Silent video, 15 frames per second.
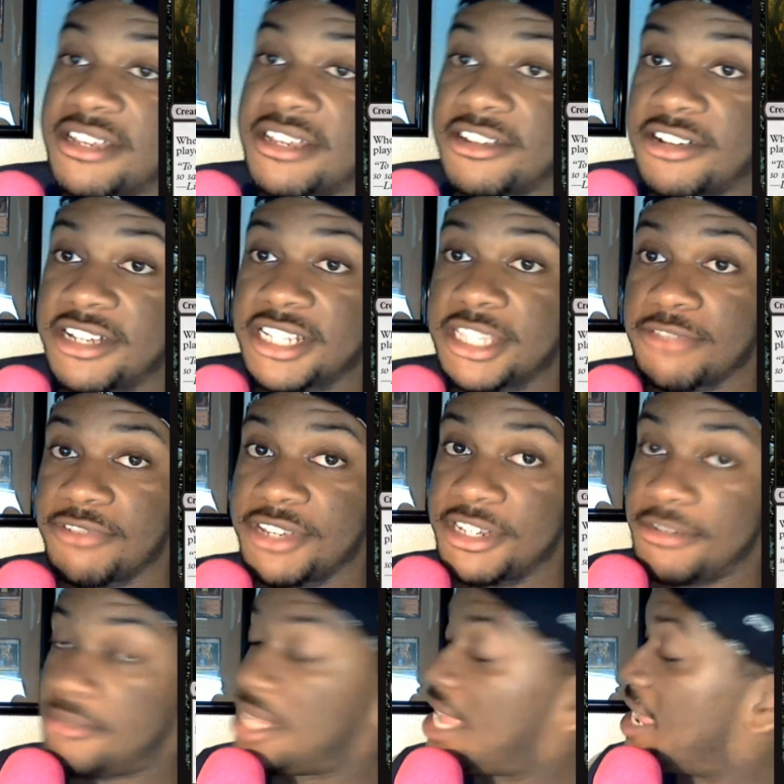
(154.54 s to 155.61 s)
that costs 3
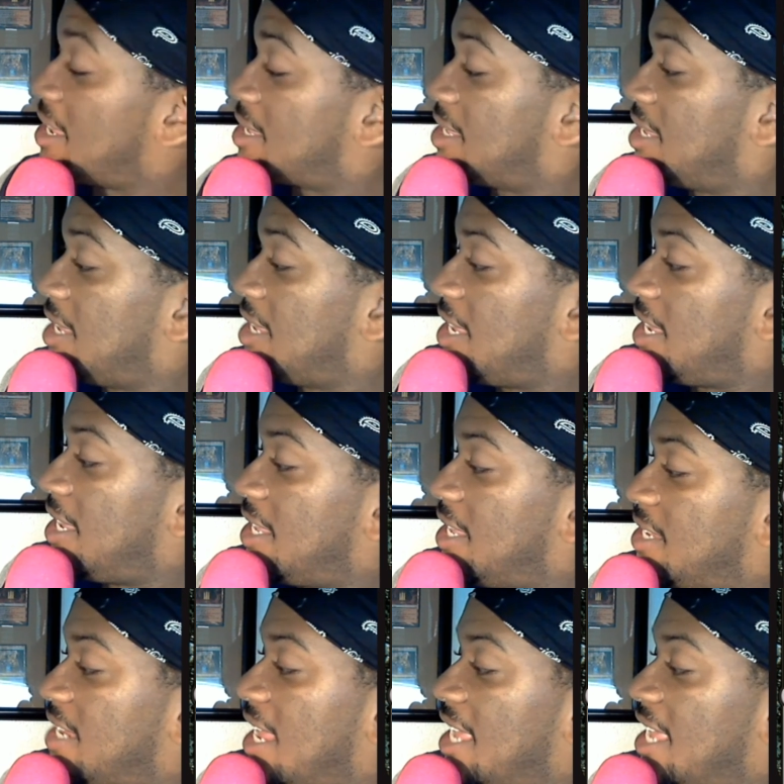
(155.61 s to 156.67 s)
in a black.
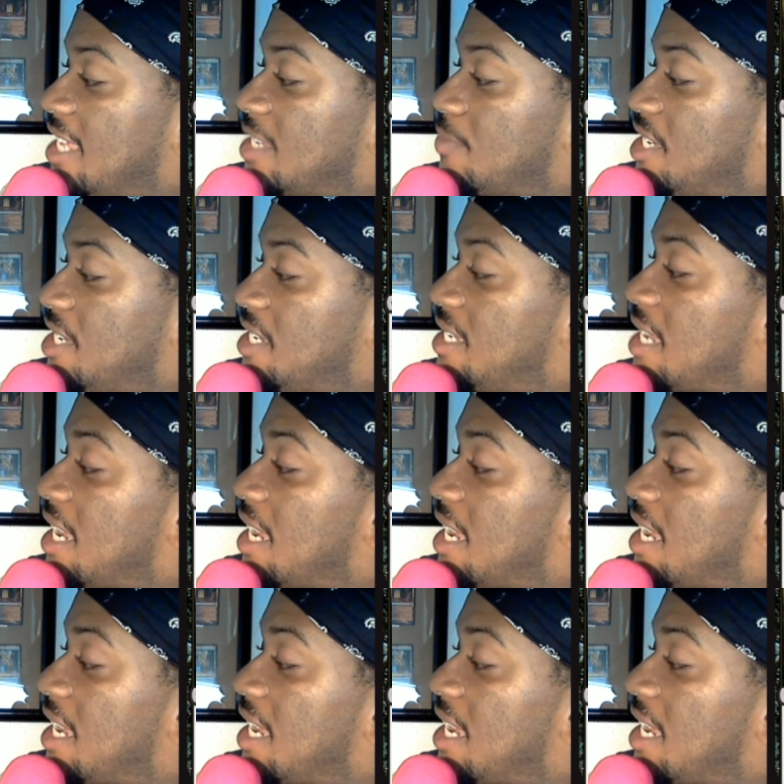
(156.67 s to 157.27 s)
And it has, when it